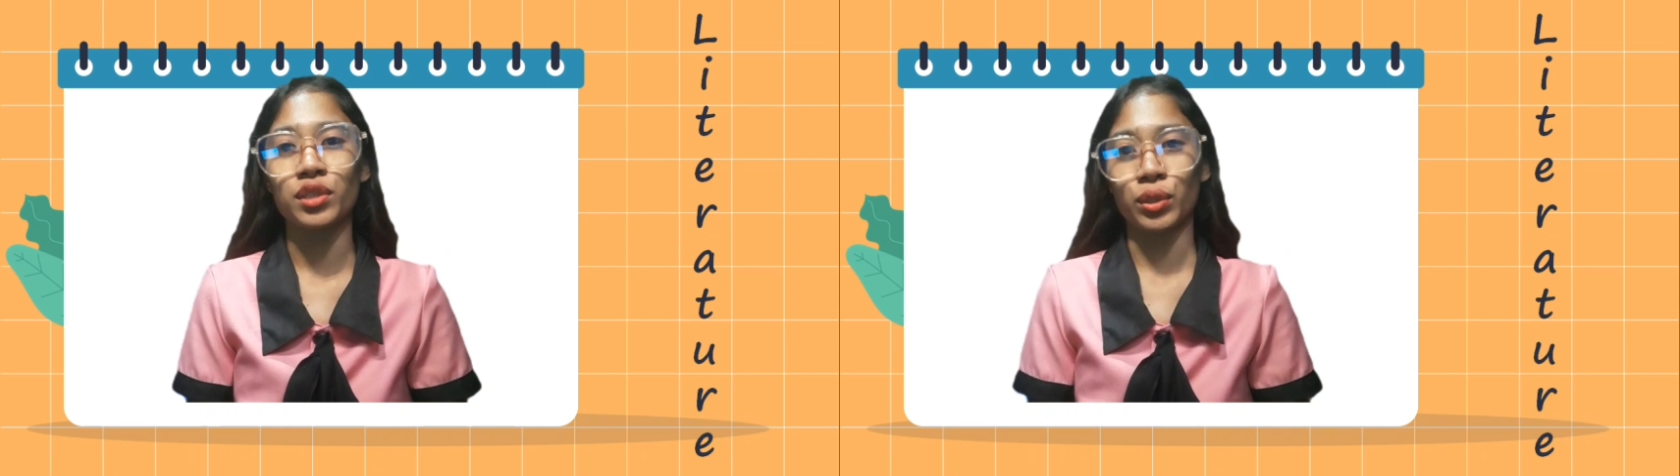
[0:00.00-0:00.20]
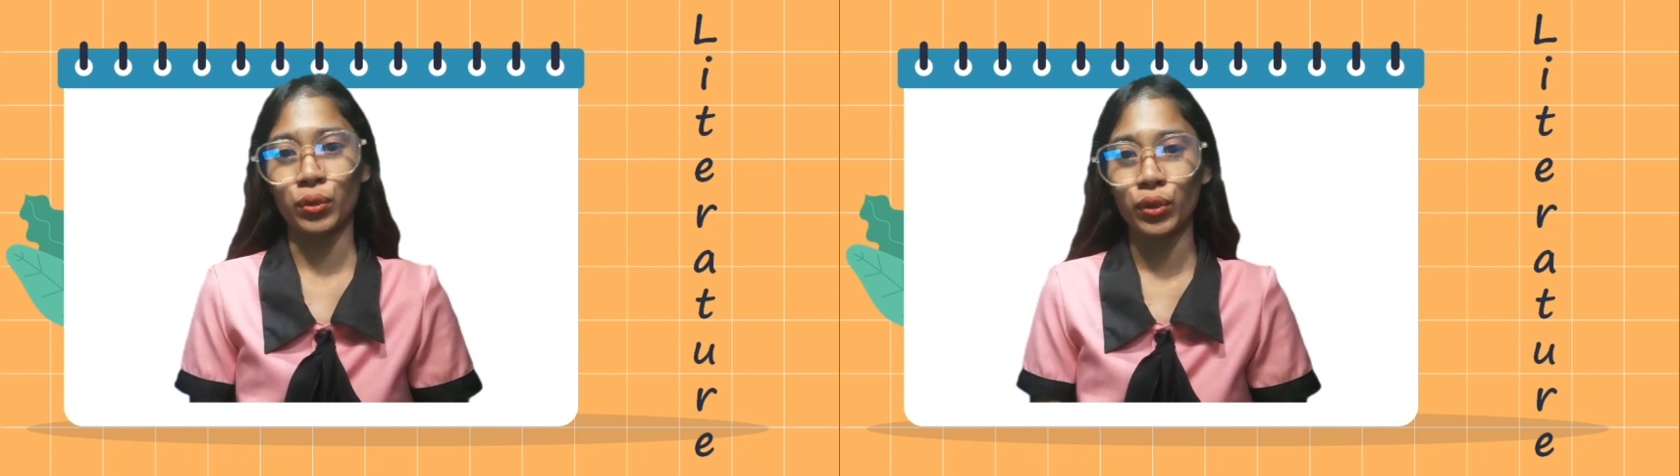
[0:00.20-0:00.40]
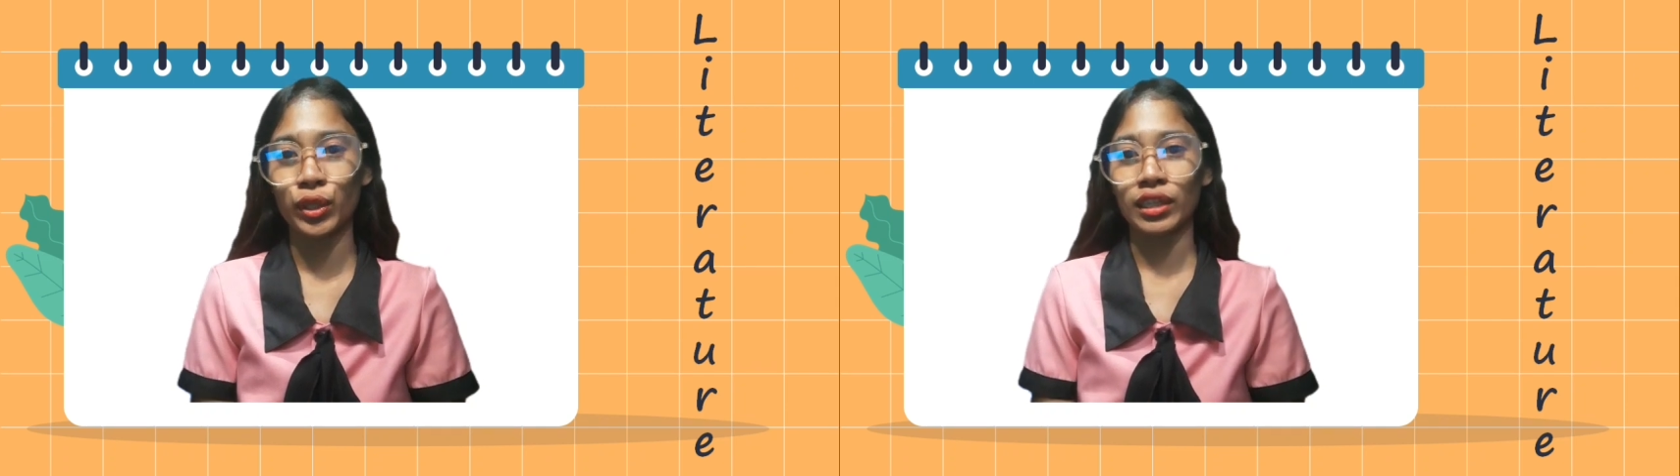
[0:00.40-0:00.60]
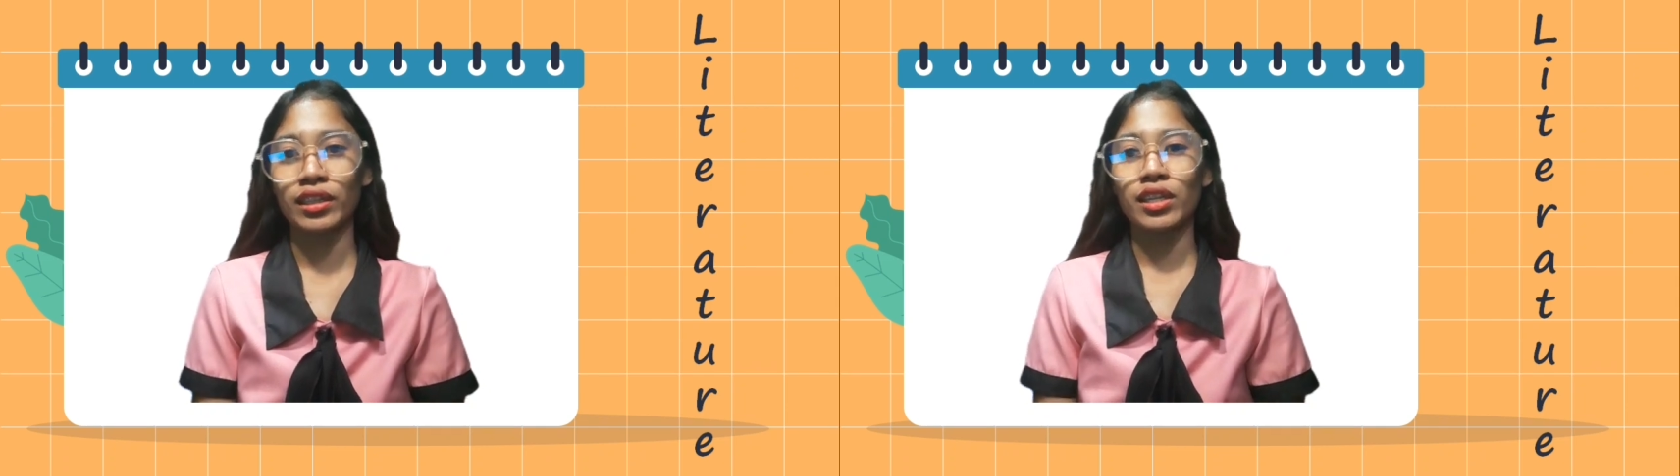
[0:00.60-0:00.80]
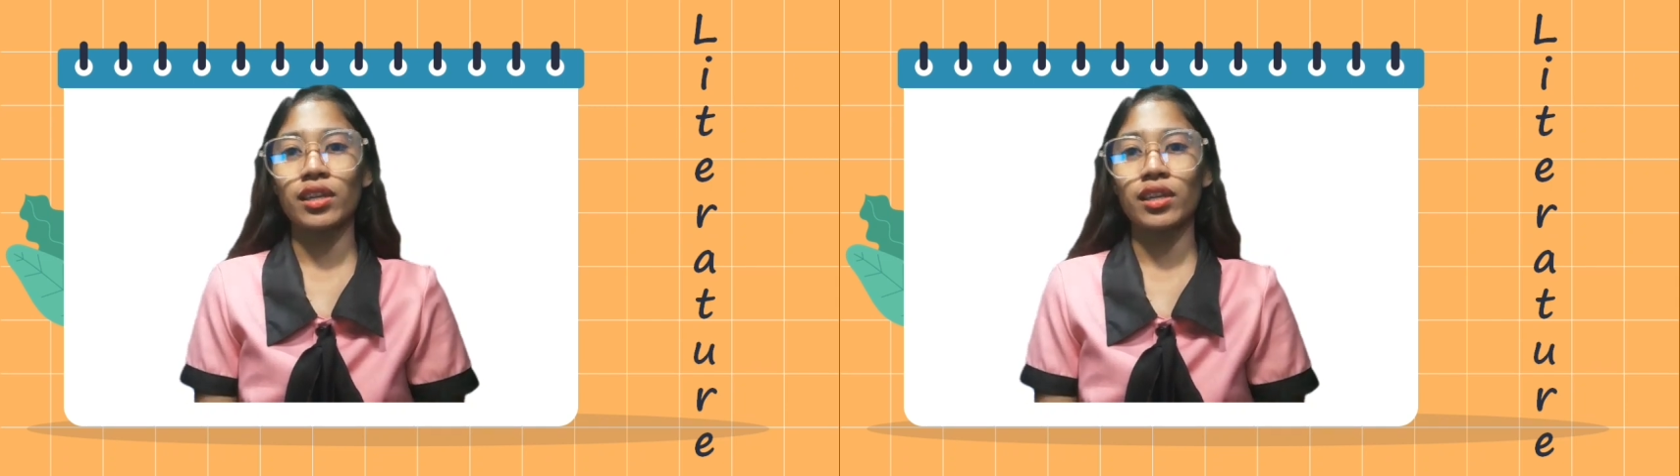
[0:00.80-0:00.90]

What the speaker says: school.